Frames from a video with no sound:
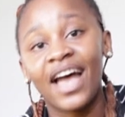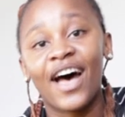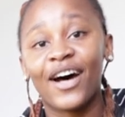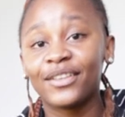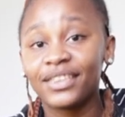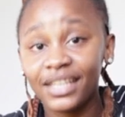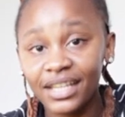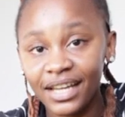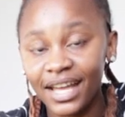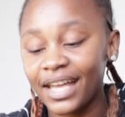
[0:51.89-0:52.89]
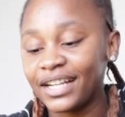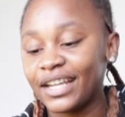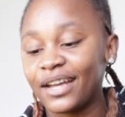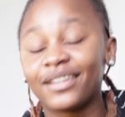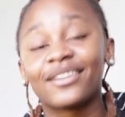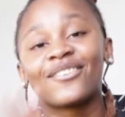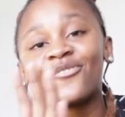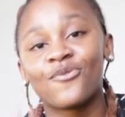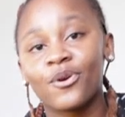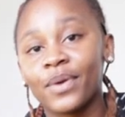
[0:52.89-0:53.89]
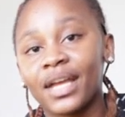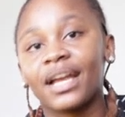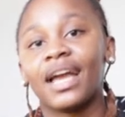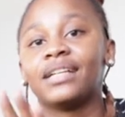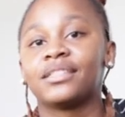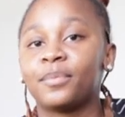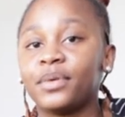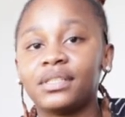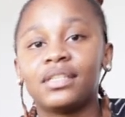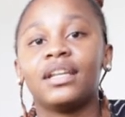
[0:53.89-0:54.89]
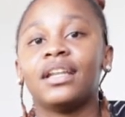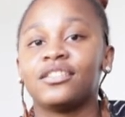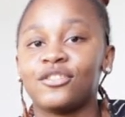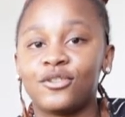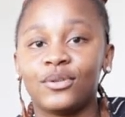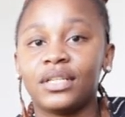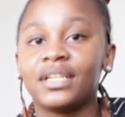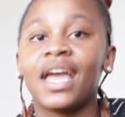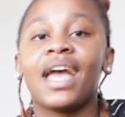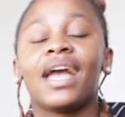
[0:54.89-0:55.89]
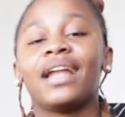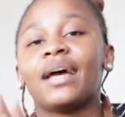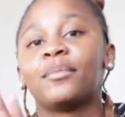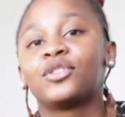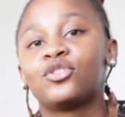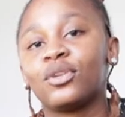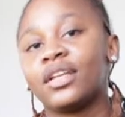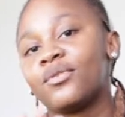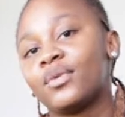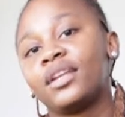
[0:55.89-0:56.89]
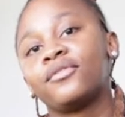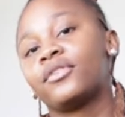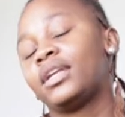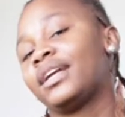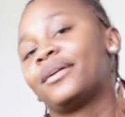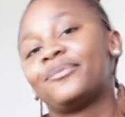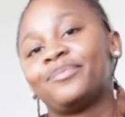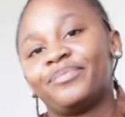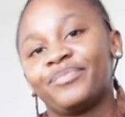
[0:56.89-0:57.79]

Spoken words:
healthy and they're growing as a person and as a student, and I'm sure they're ready for the year.